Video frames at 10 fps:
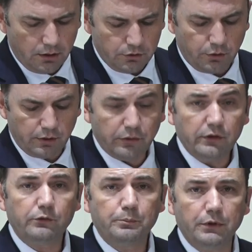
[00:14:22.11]
During
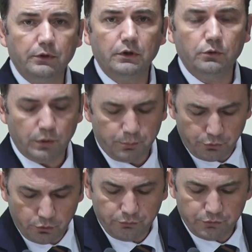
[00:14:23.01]
this period, we
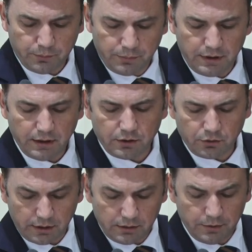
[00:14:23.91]
proved to be a
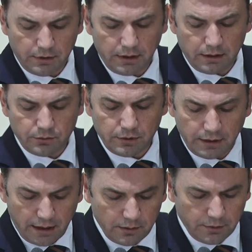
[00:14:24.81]
credible and
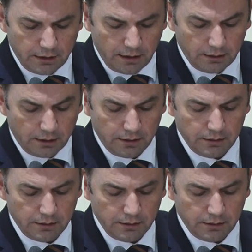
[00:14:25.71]
reliable ally,